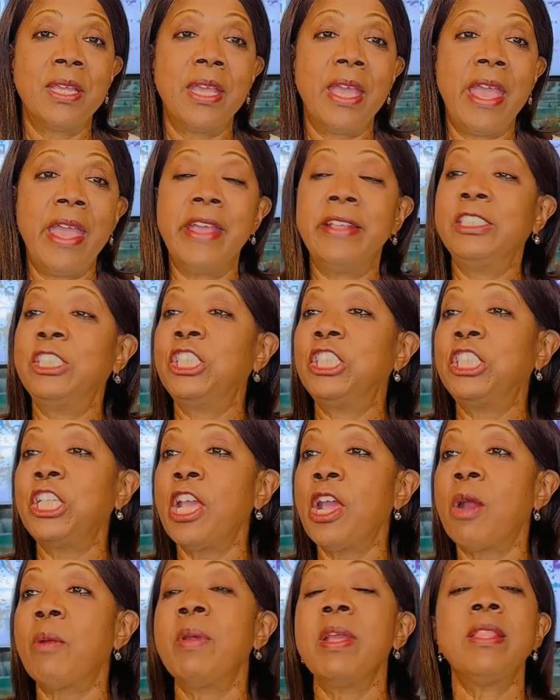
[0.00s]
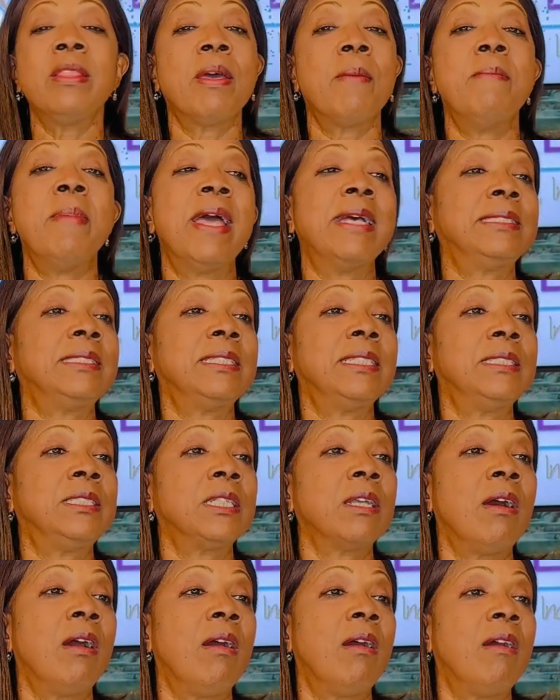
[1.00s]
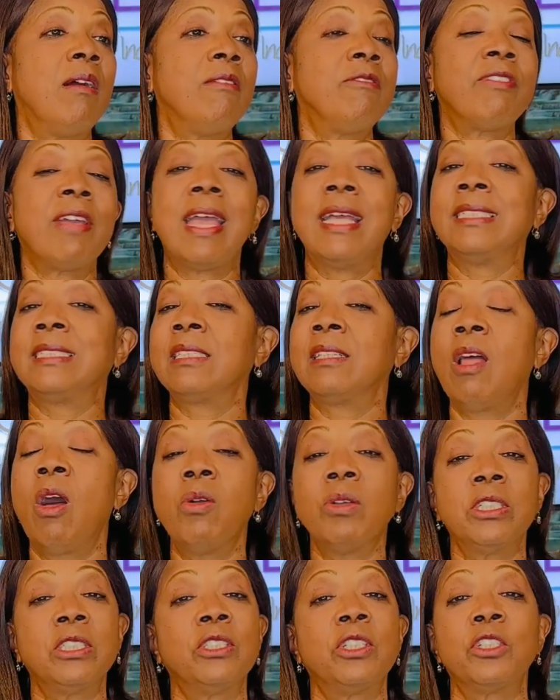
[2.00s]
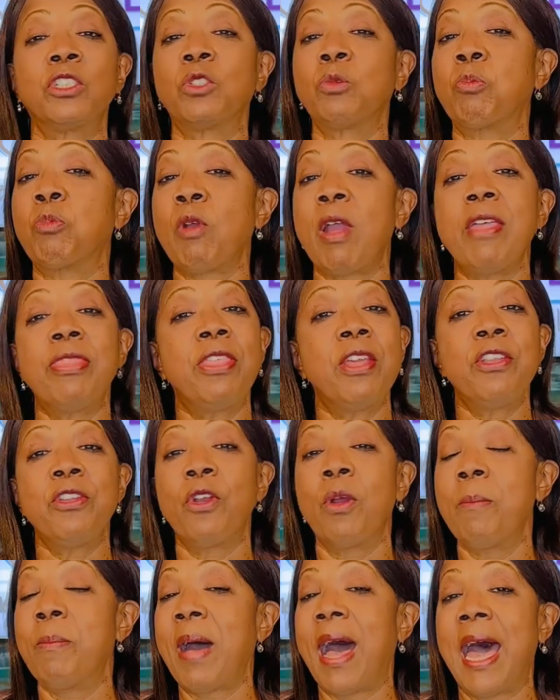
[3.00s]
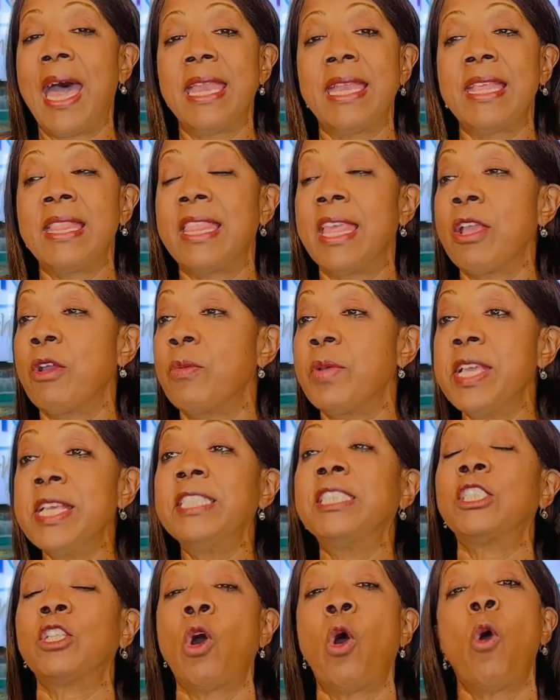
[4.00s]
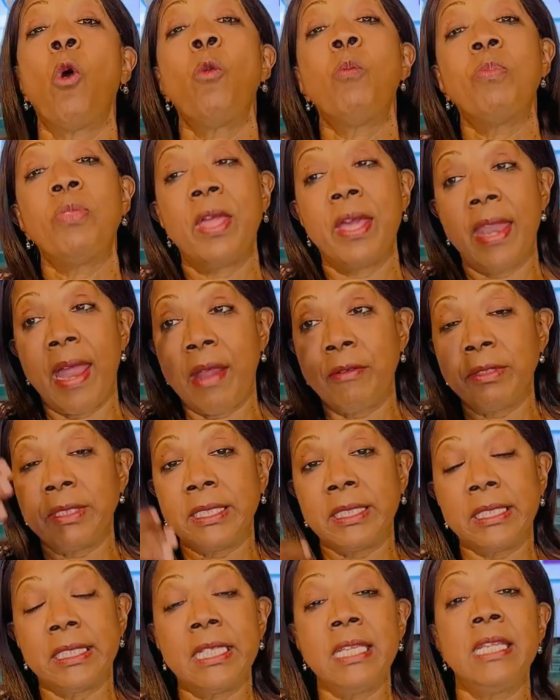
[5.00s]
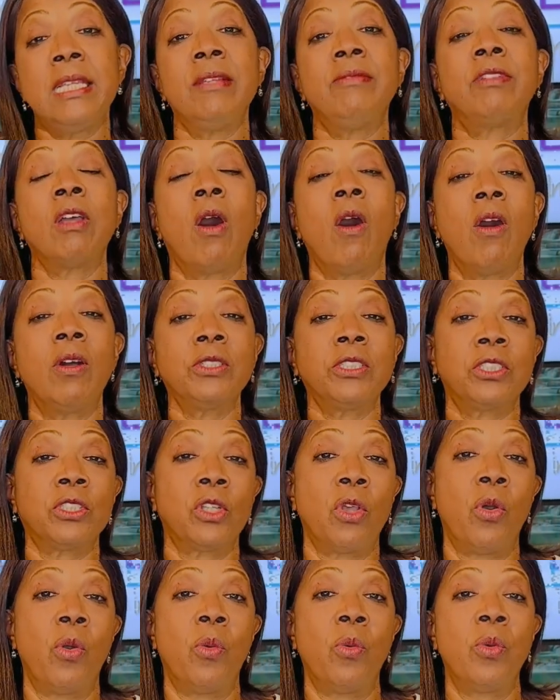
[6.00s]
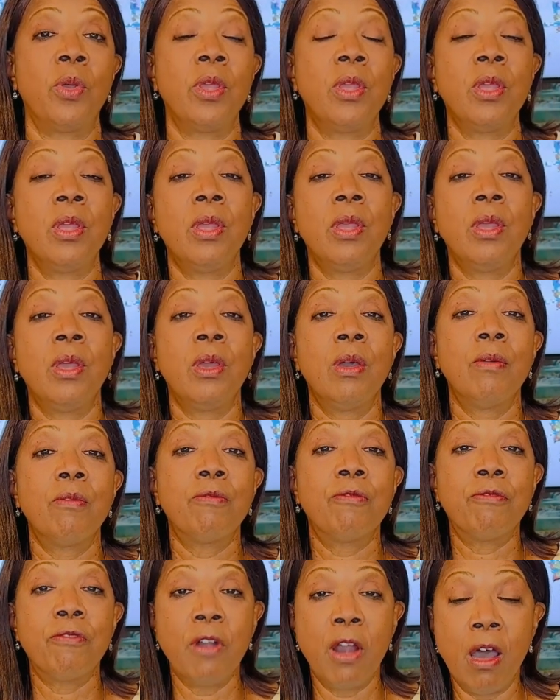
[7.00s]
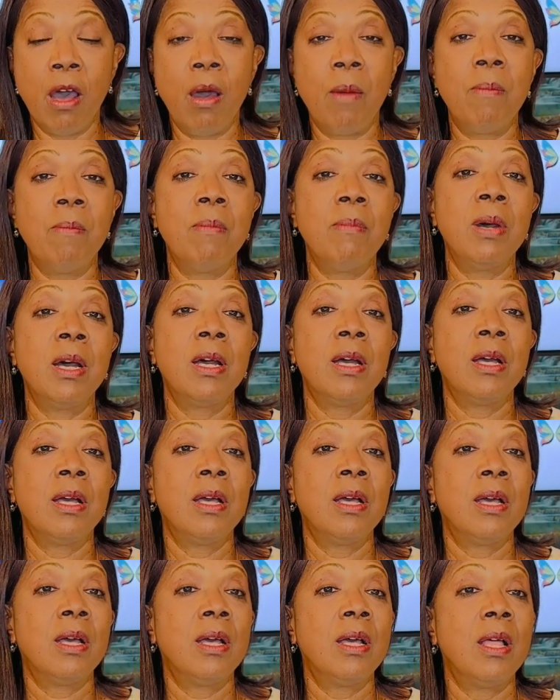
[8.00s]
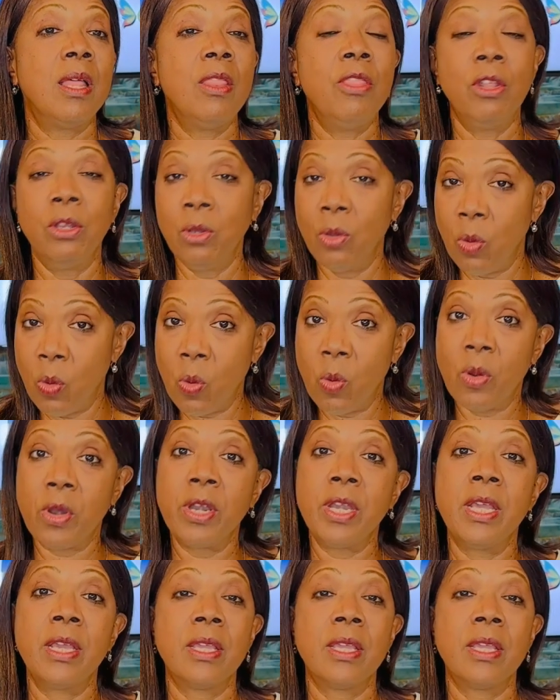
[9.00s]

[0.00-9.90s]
and sharing the message of as long as there's breath in your body, there is hope, that I received also from the Lord.